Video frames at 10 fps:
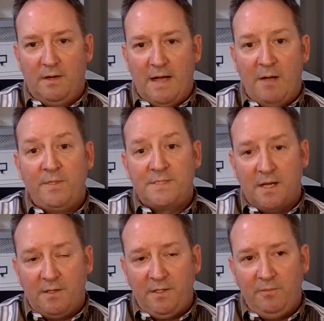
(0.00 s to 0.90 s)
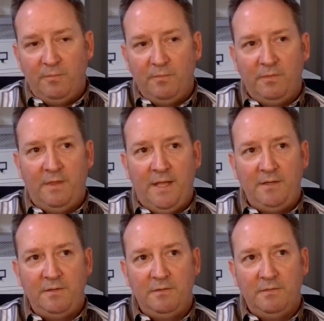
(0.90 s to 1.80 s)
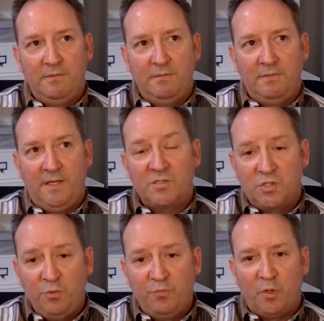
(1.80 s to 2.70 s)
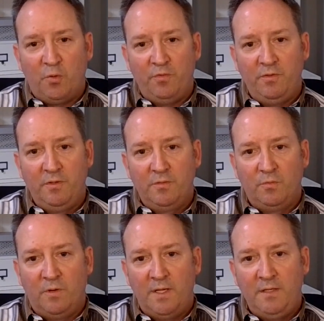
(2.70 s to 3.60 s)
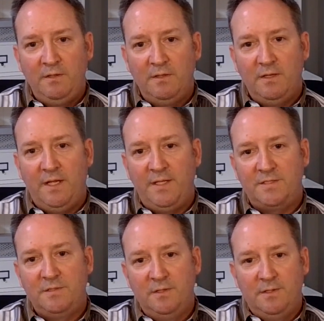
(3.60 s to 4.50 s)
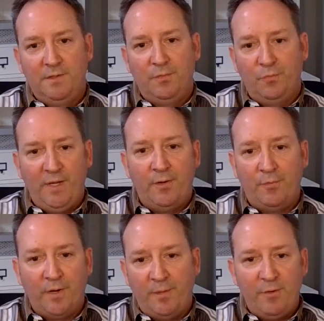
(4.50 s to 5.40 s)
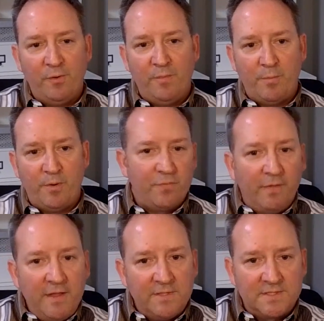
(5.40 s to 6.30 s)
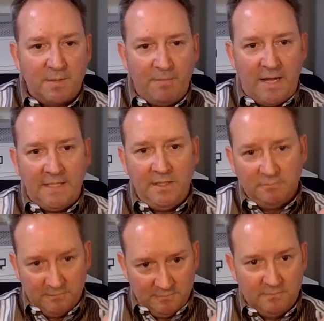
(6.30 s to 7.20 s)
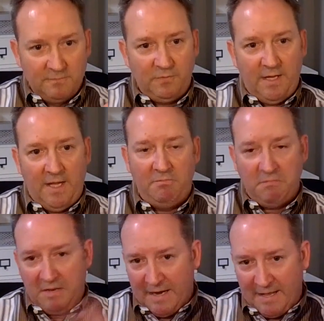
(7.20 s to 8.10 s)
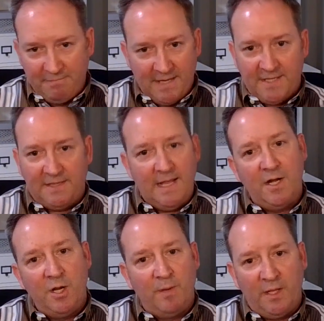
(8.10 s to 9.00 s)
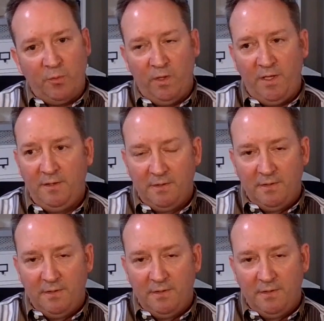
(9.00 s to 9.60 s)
I would tell you that it's twofold. One, it's we don't want to be remembered for leaving somebody. Okay. And I get that. Nobody would.